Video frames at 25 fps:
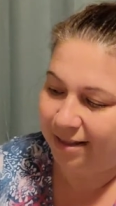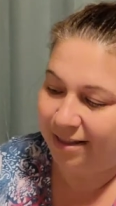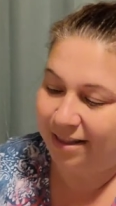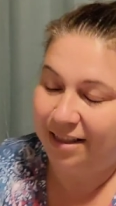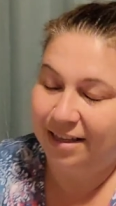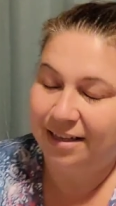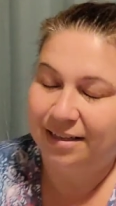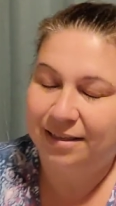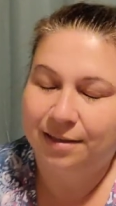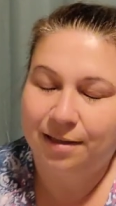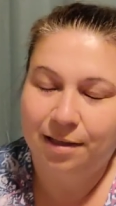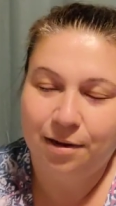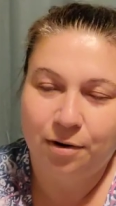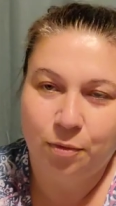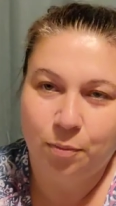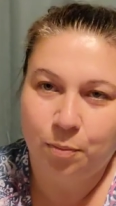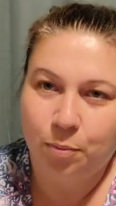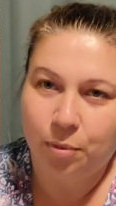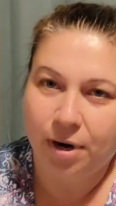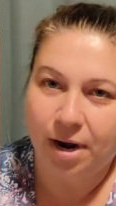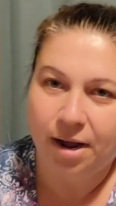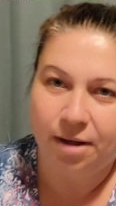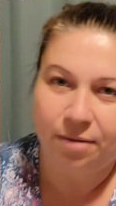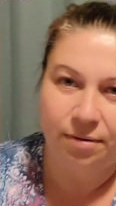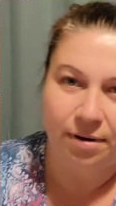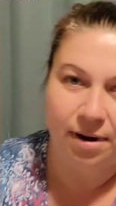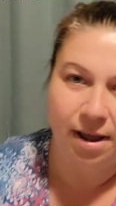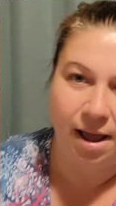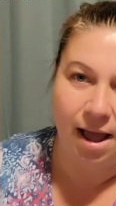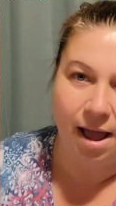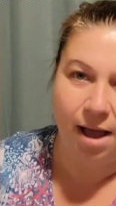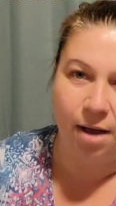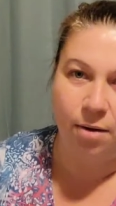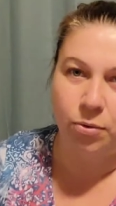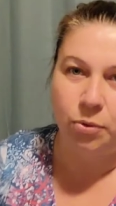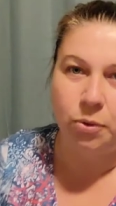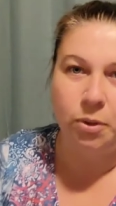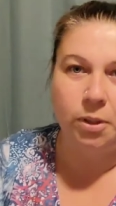this little brown
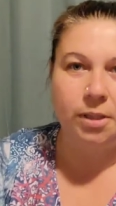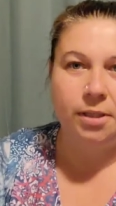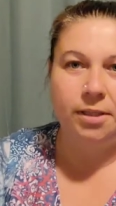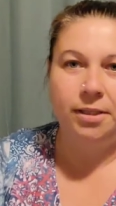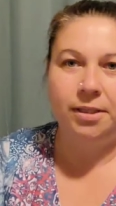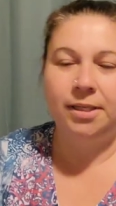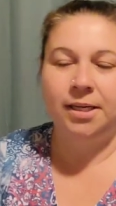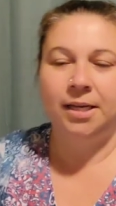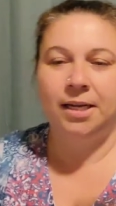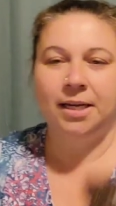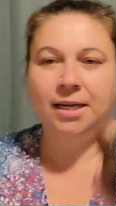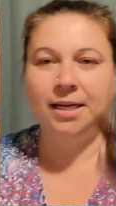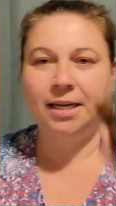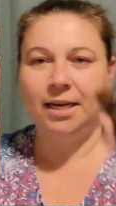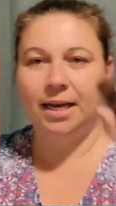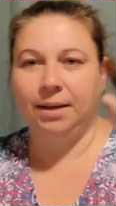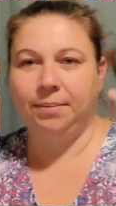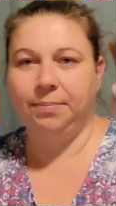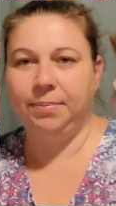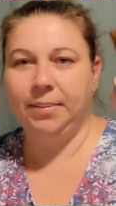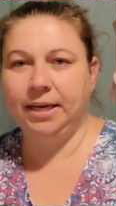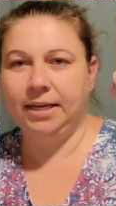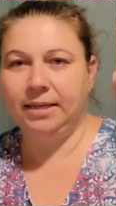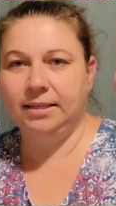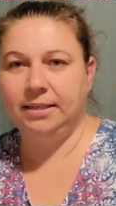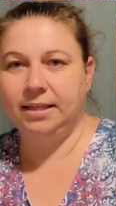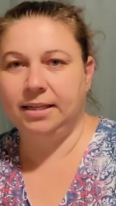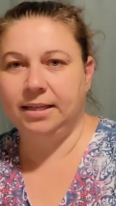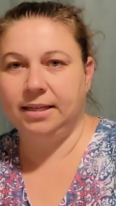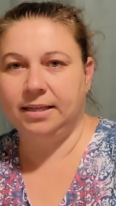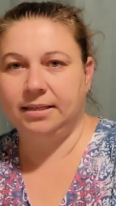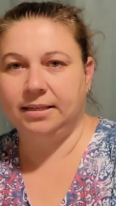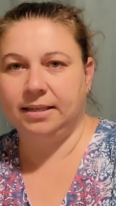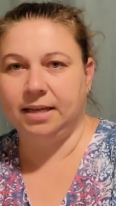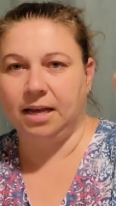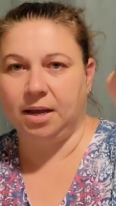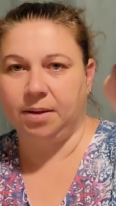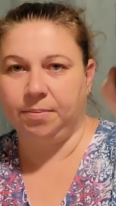owl. I picked
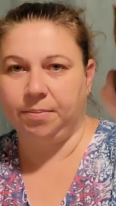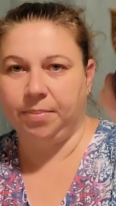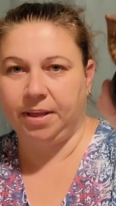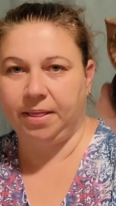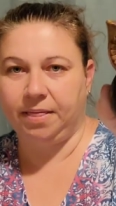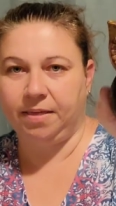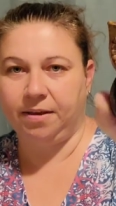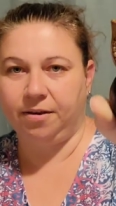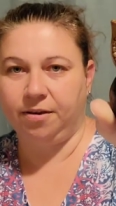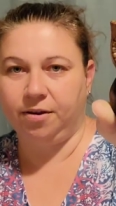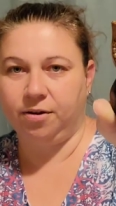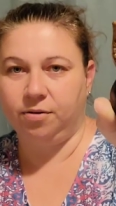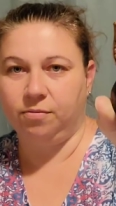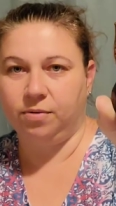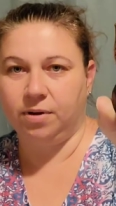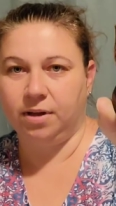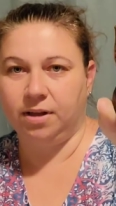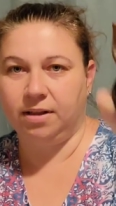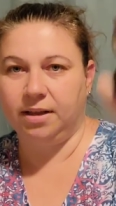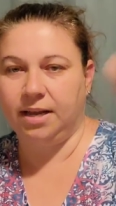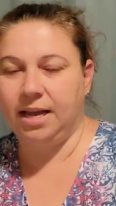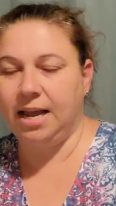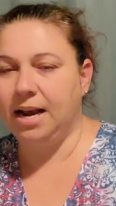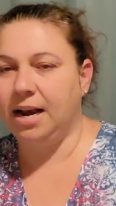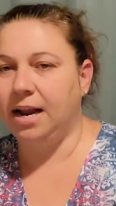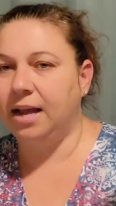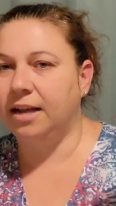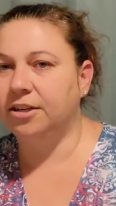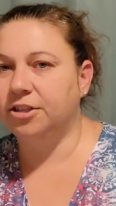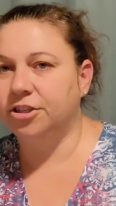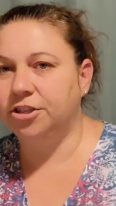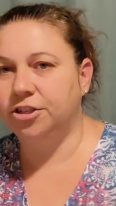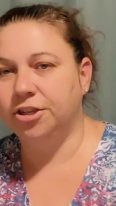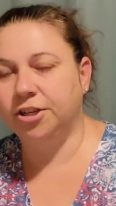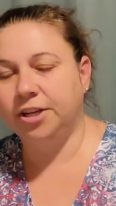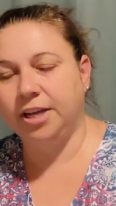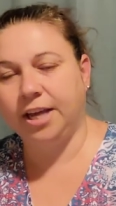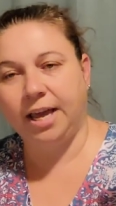this up at the Goodwill and I
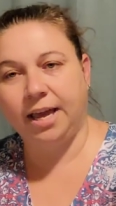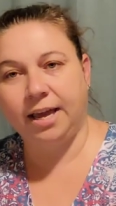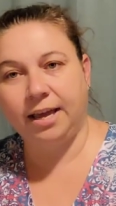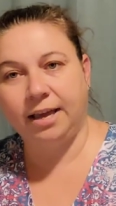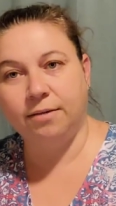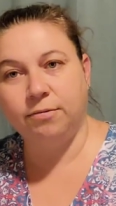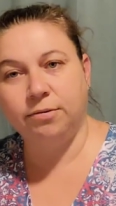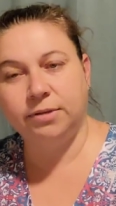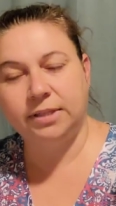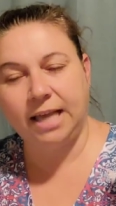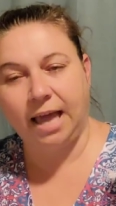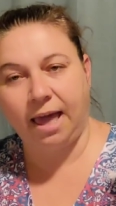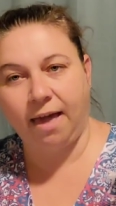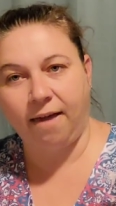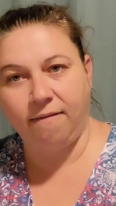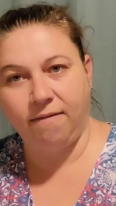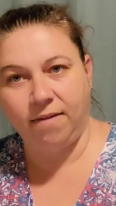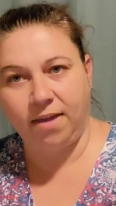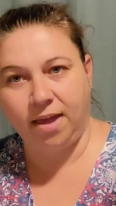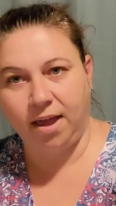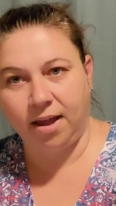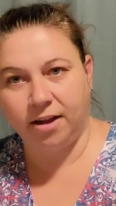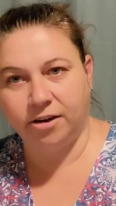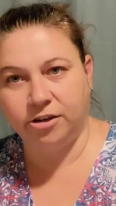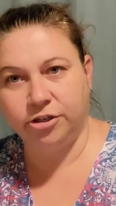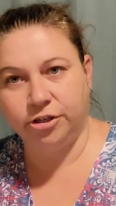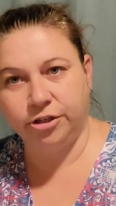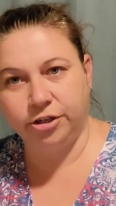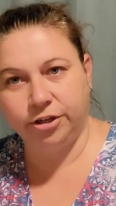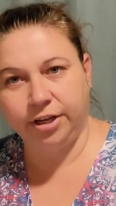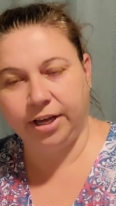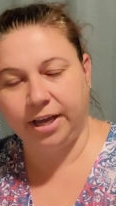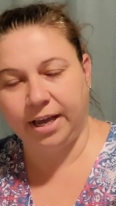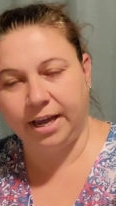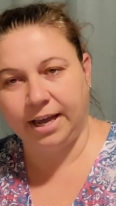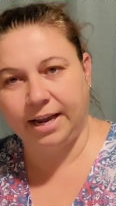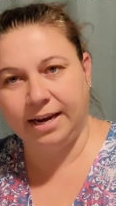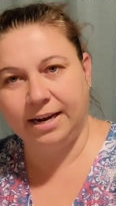shook it. It was heavy. I shook
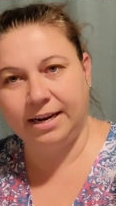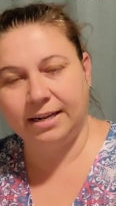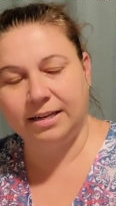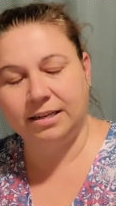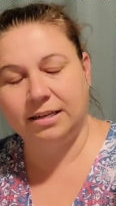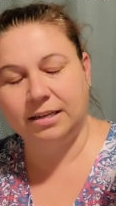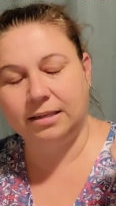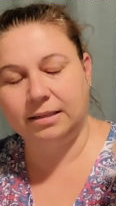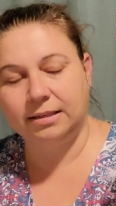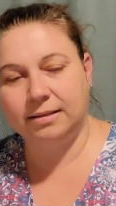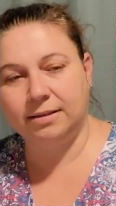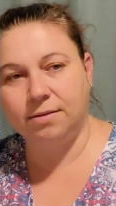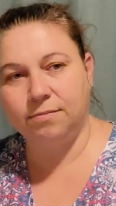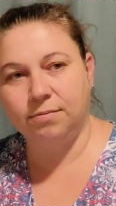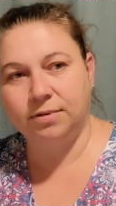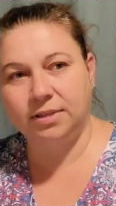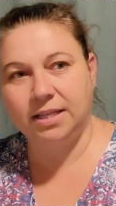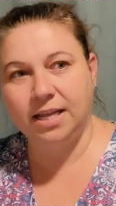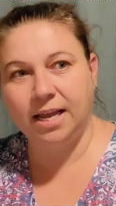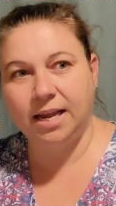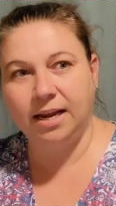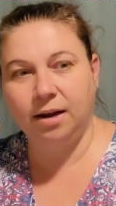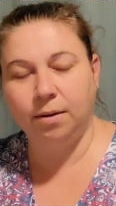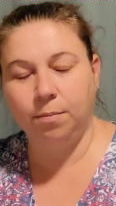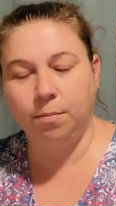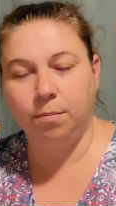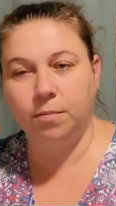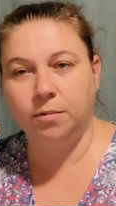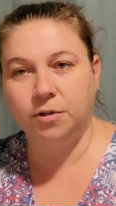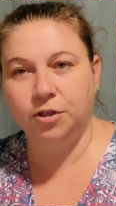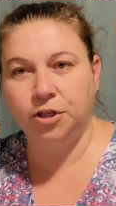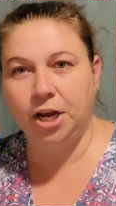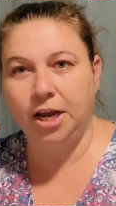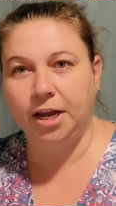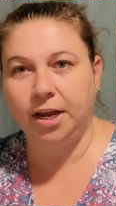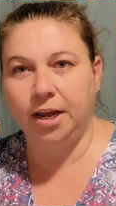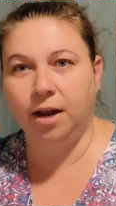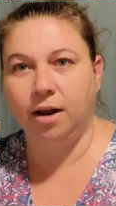it and it it was like I'm um,
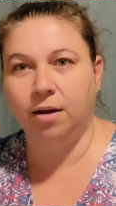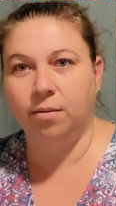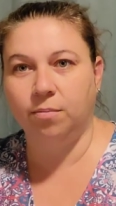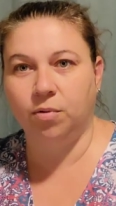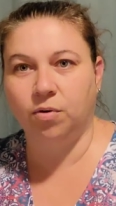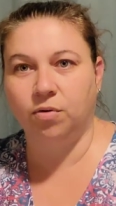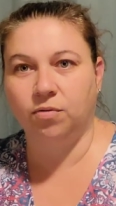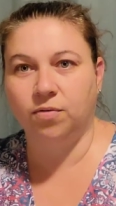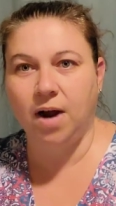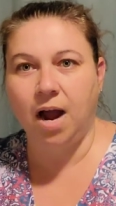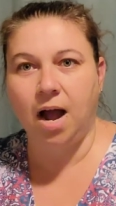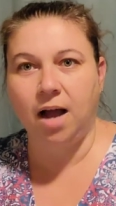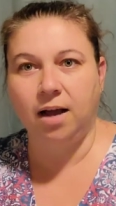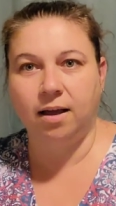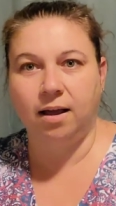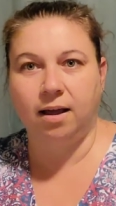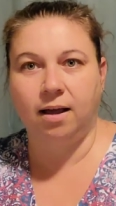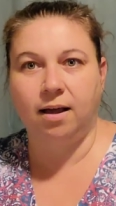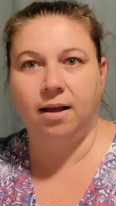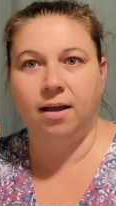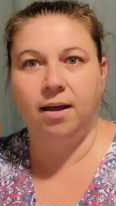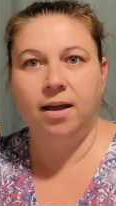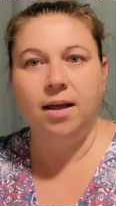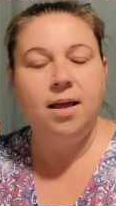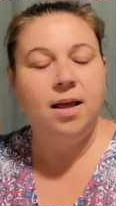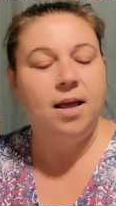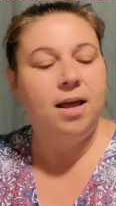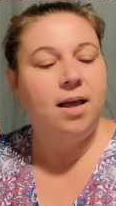shaking a maraca.